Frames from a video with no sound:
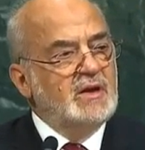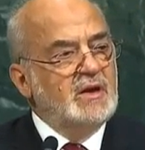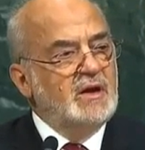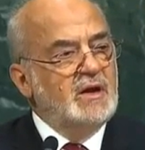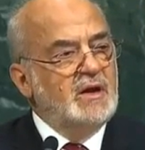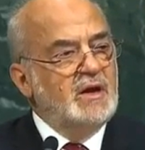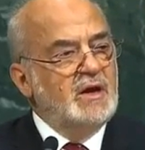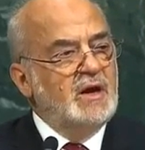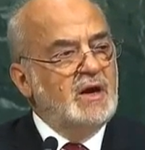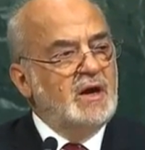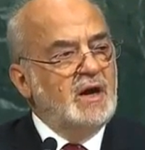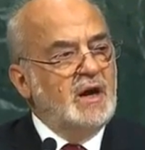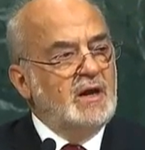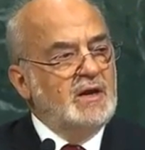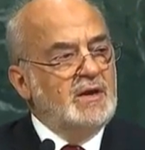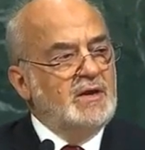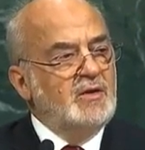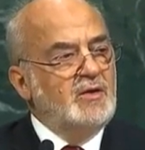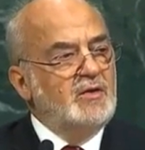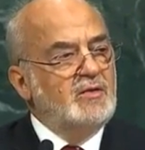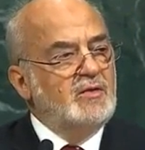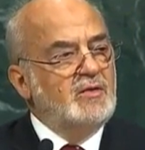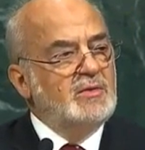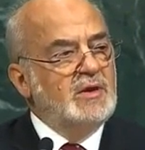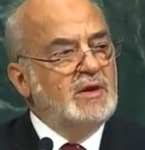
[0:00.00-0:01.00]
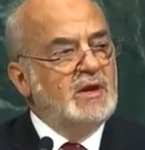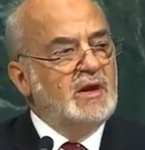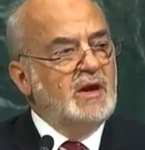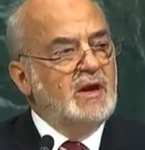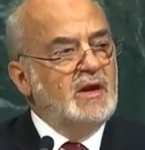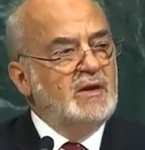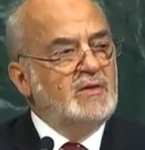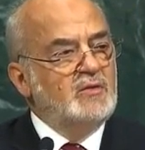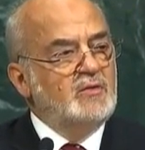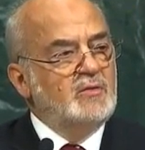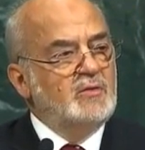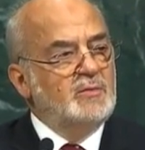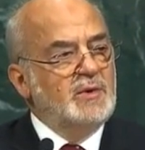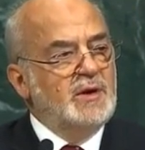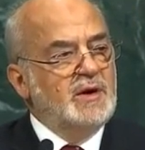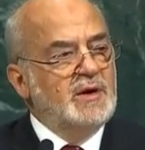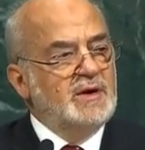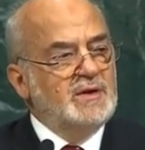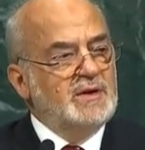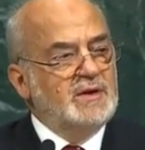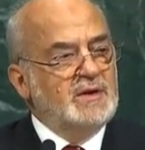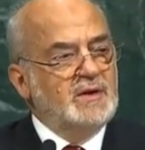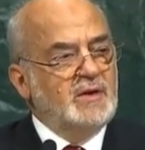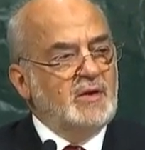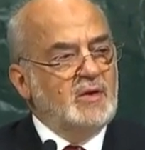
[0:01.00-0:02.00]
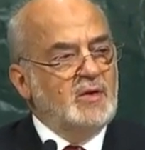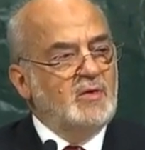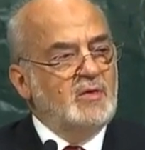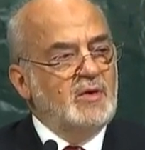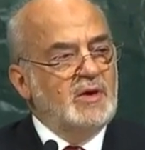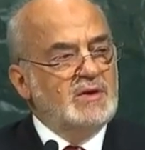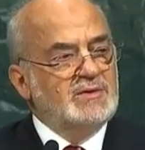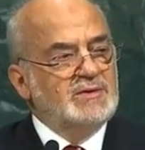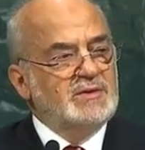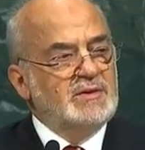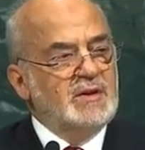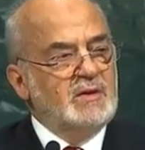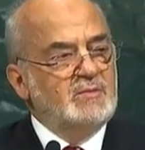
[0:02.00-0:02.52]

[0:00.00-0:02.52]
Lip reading: the so-called terrorist